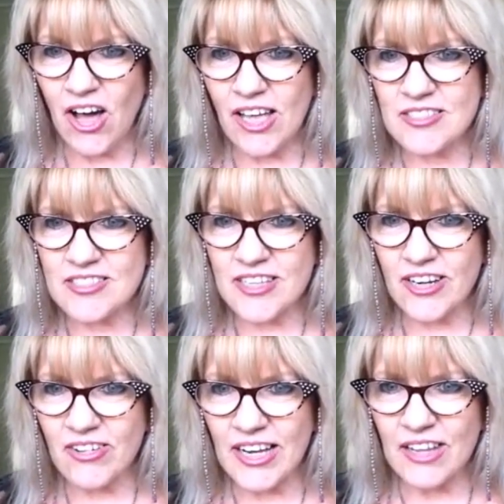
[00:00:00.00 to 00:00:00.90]
hi
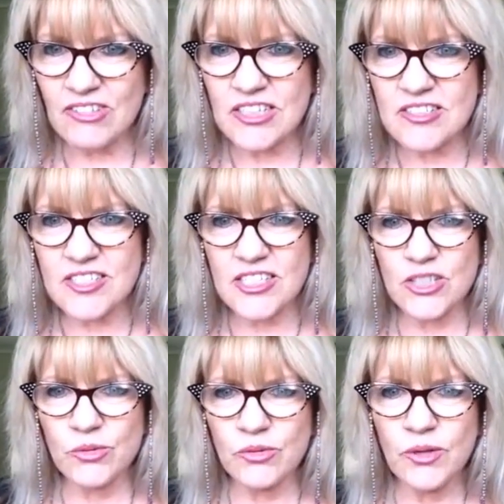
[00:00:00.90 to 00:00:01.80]
Sarah, lovely to
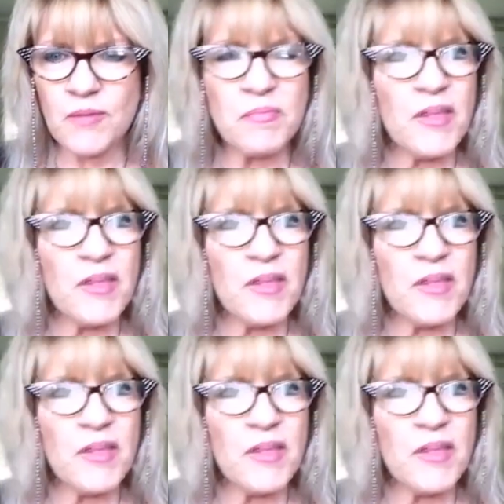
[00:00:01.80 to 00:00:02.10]
see you.